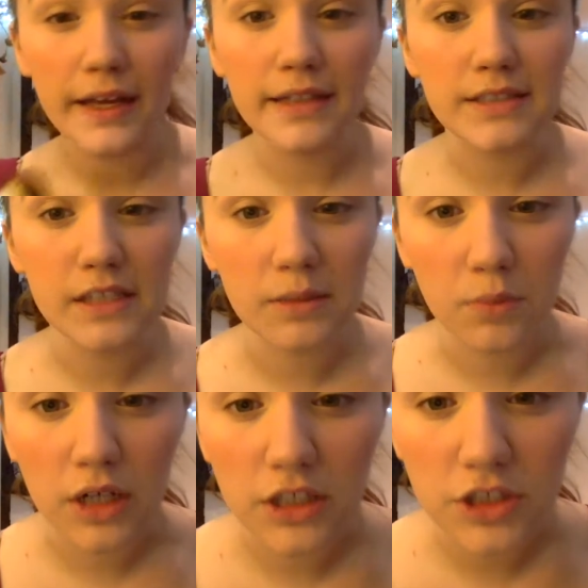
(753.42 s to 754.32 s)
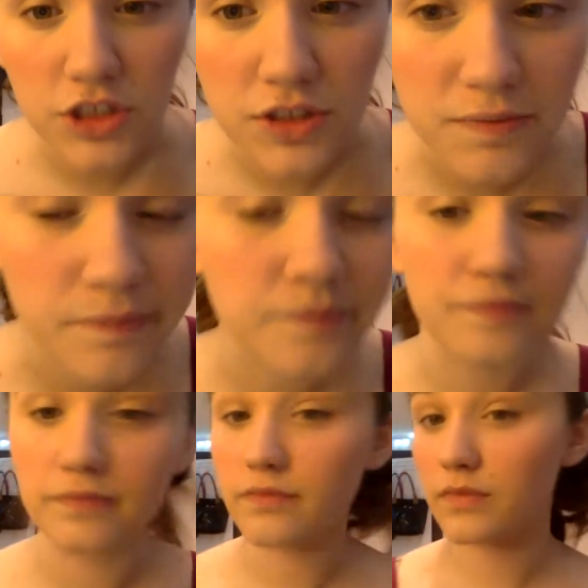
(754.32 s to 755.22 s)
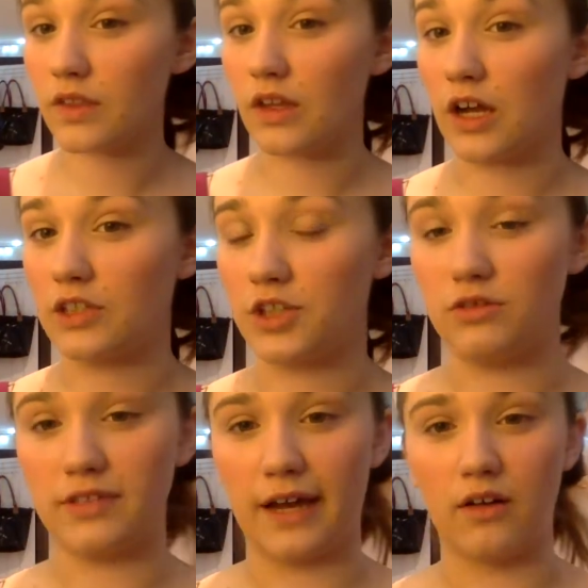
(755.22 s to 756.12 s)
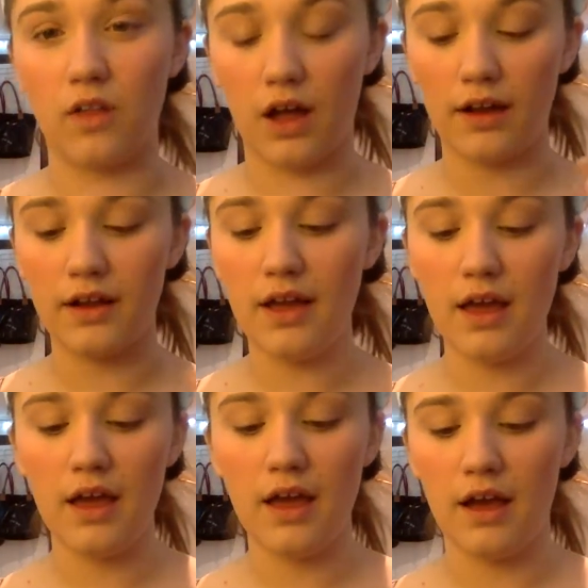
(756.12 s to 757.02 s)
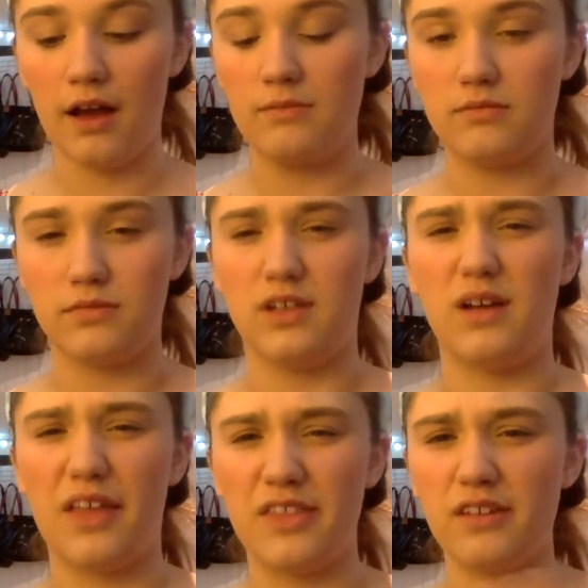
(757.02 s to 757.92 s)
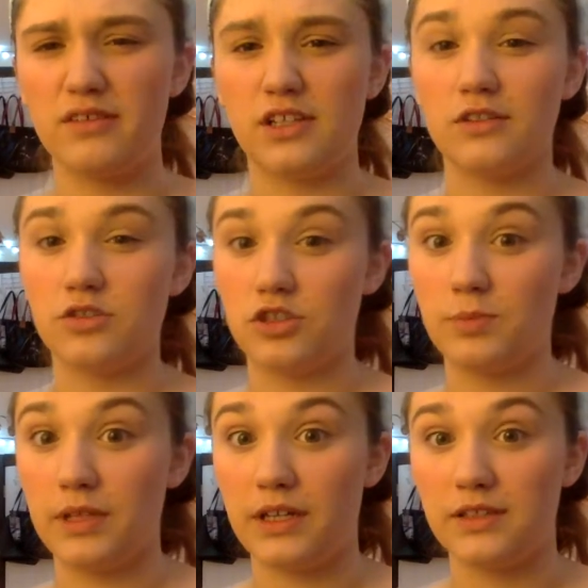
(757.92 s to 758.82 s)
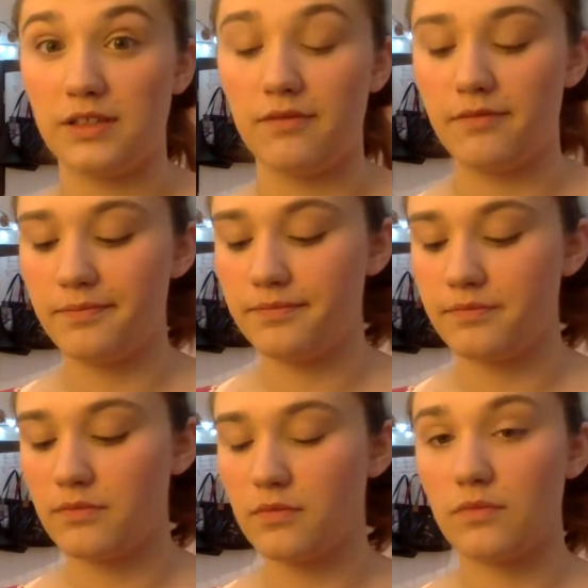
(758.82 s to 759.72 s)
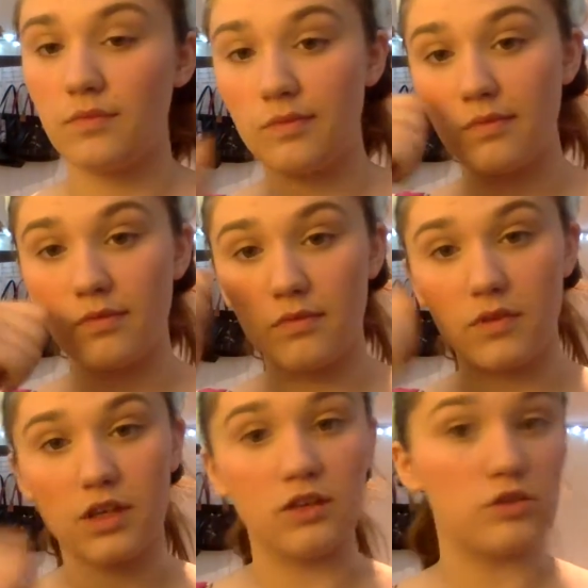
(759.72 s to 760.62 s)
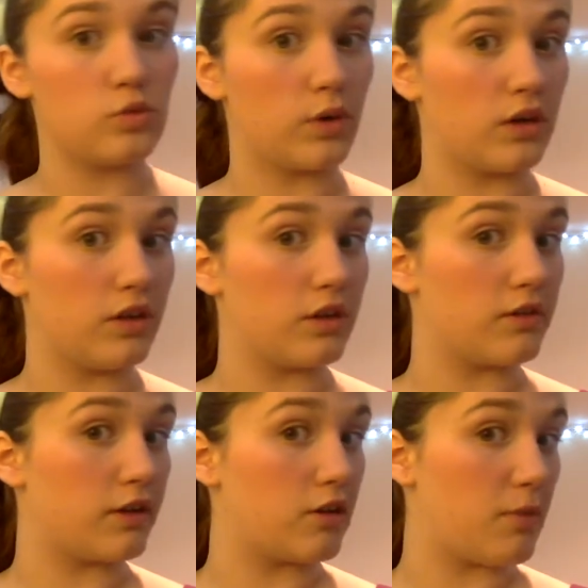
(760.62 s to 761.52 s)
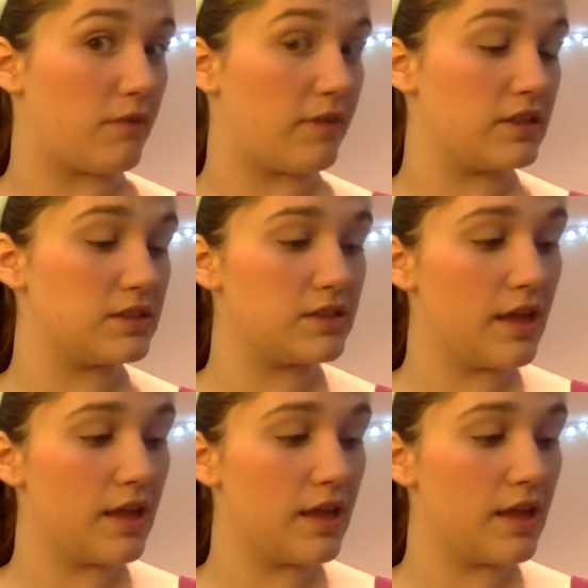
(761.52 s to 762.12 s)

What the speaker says: And see, the blush got toned down a lot. I think it was also just because of, swirling around on my face.